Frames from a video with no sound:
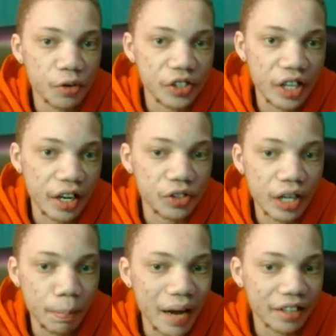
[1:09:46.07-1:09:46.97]
This angle is
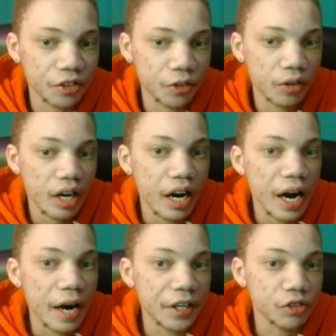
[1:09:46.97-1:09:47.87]
not packed. So
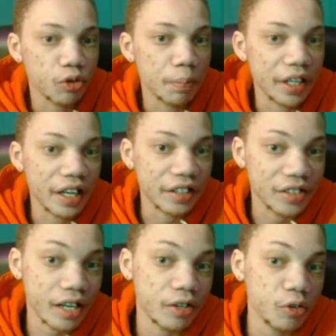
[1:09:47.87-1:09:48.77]
this will be a
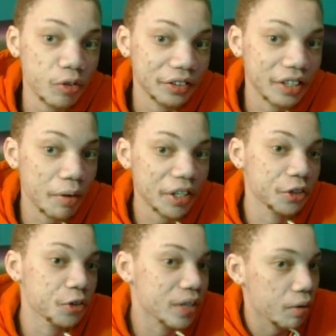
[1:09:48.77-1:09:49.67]
title that we can
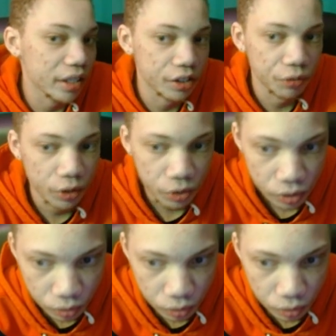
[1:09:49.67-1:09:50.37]
use that will get us views.